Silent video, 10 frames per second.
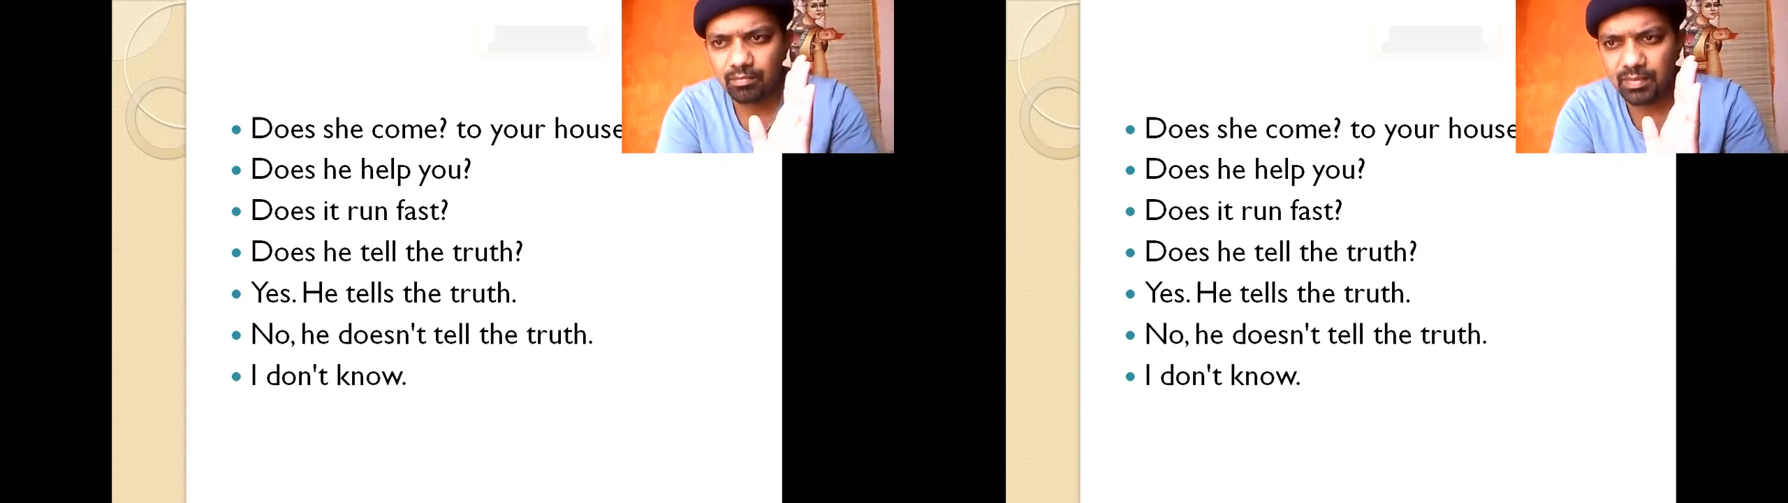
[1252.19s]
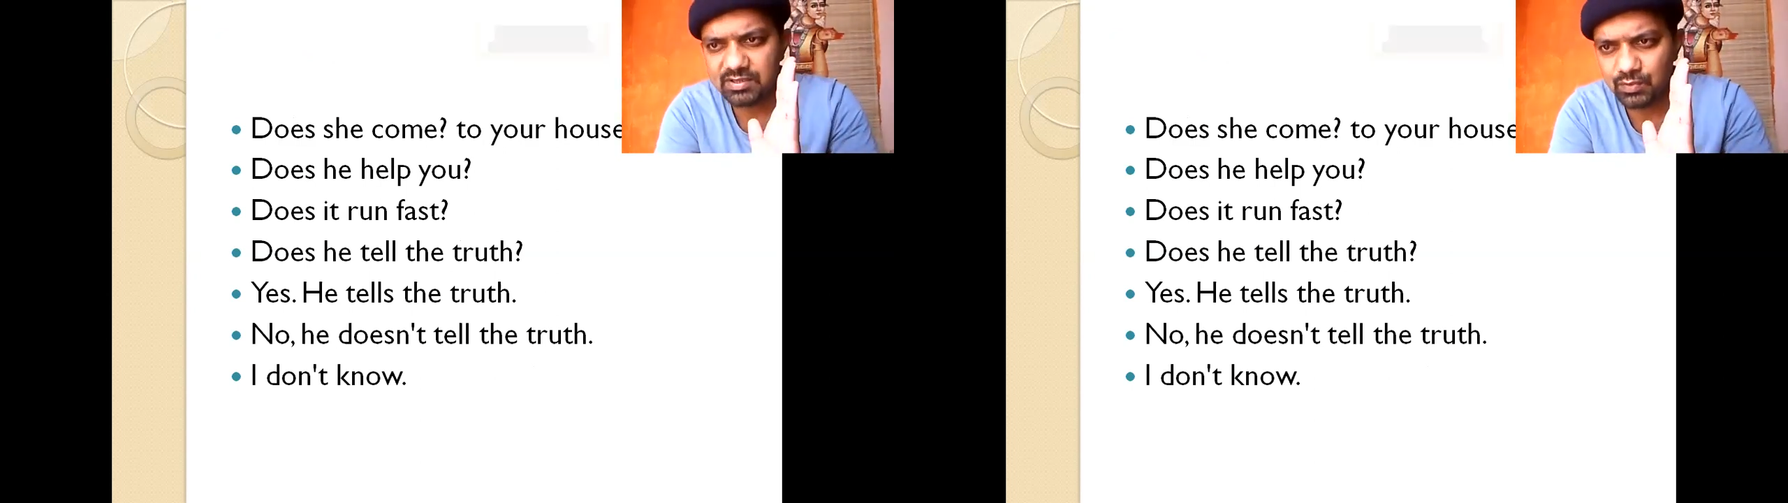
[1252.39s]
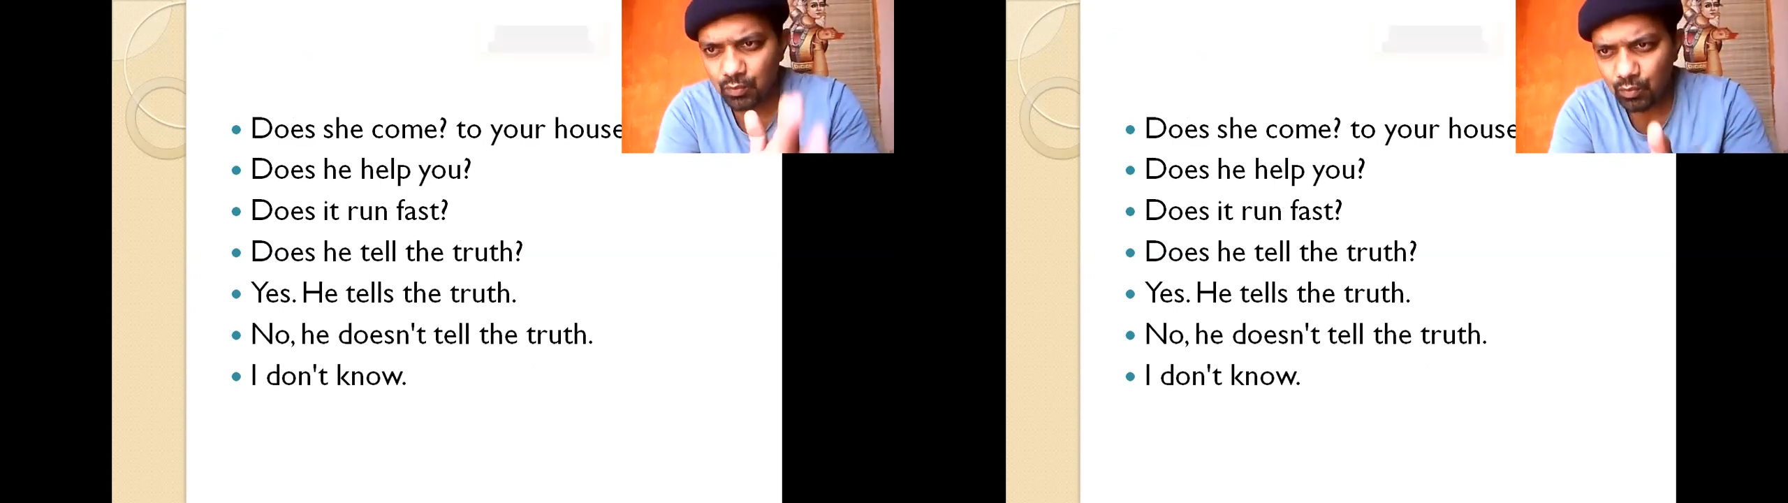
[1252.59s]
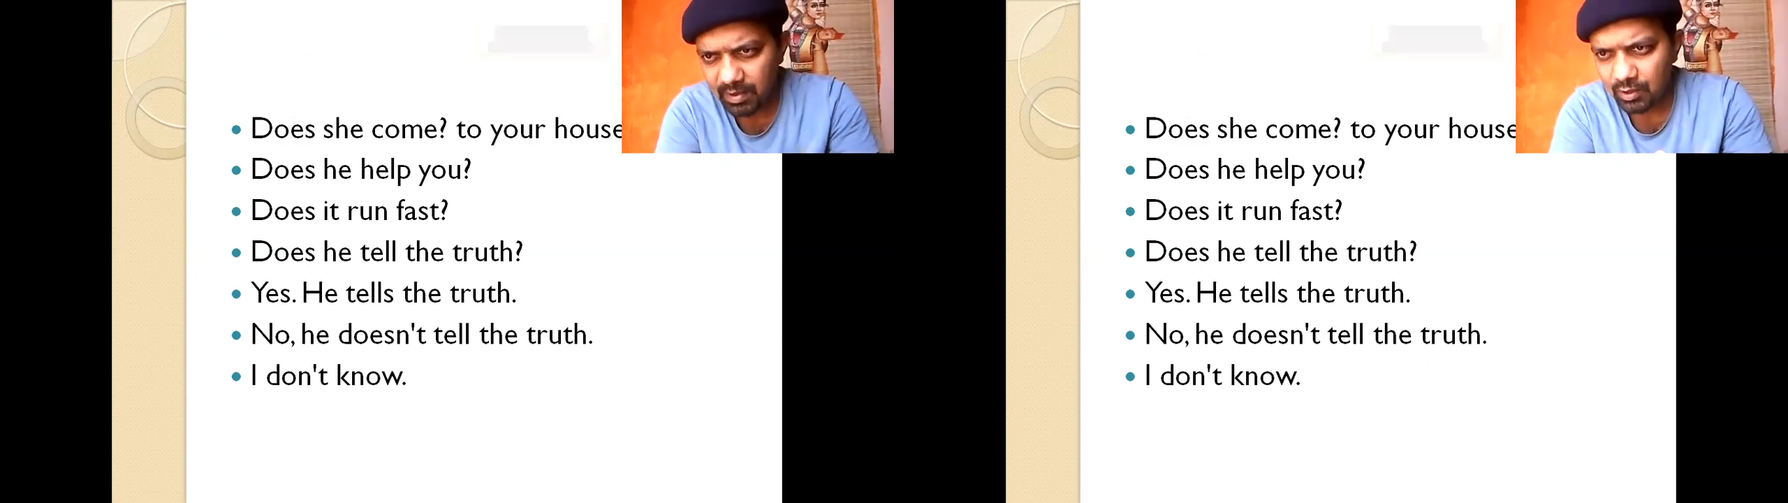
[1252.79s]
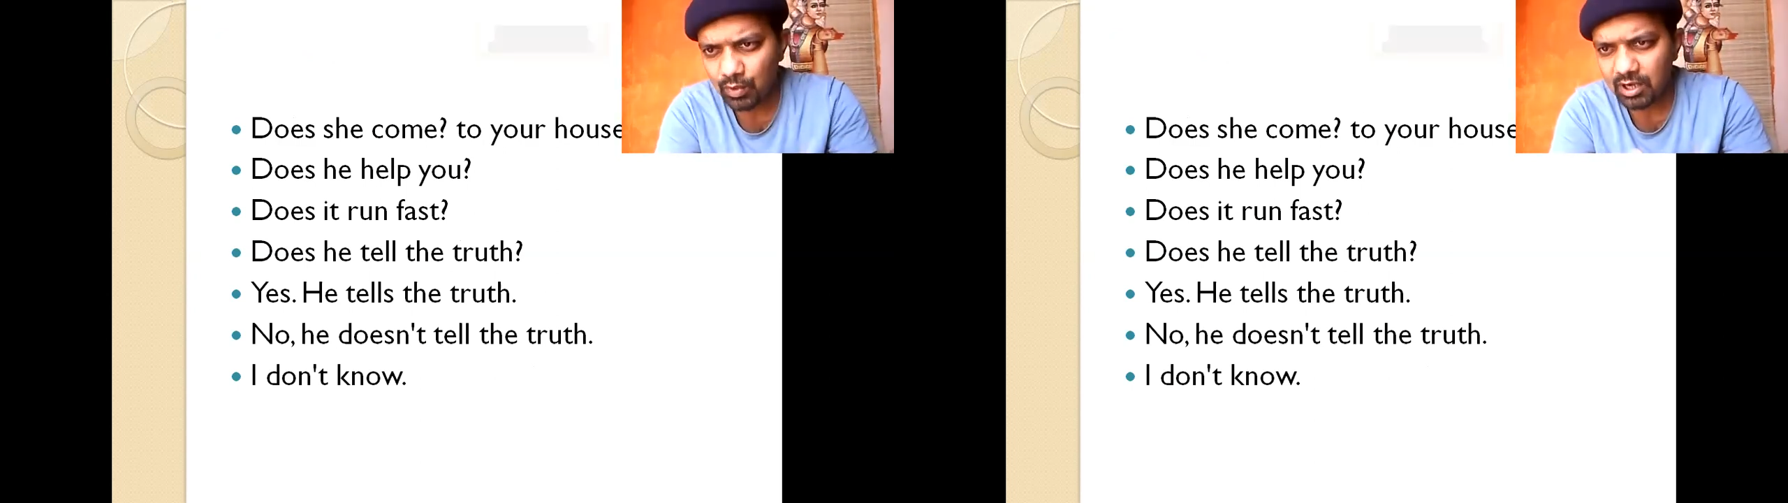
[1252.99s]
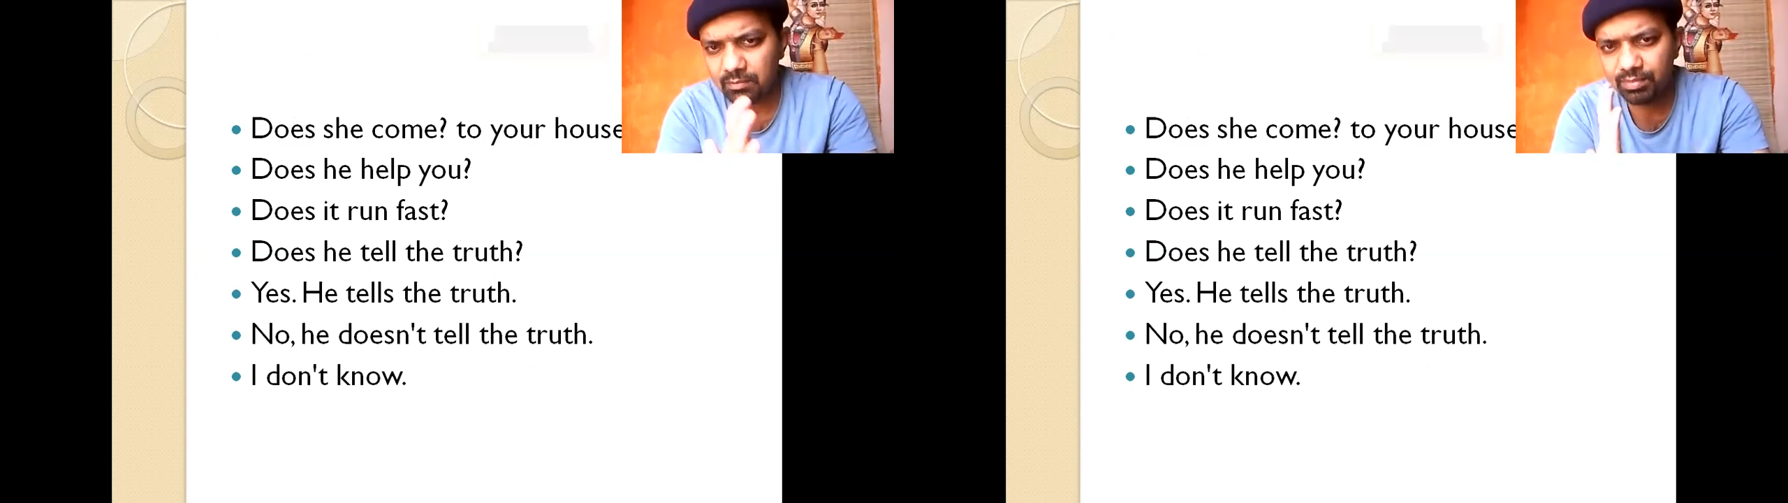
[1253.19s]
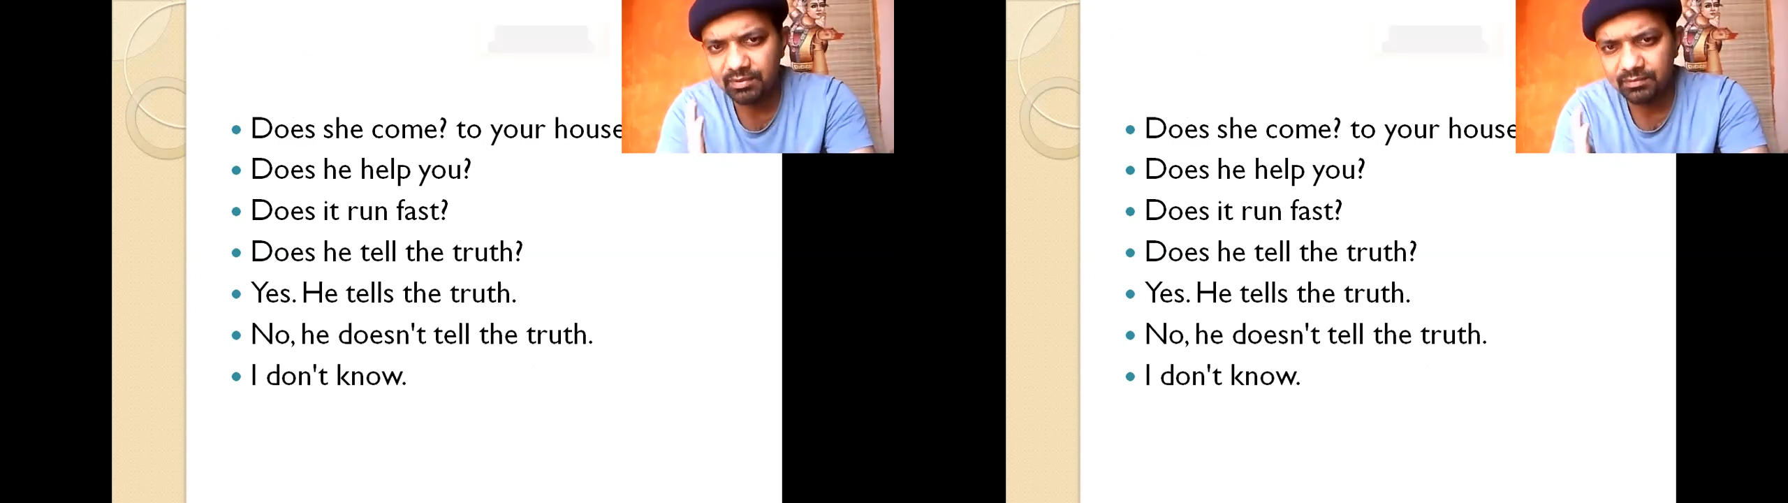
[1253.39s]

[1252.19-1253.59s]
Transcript: plus main verb.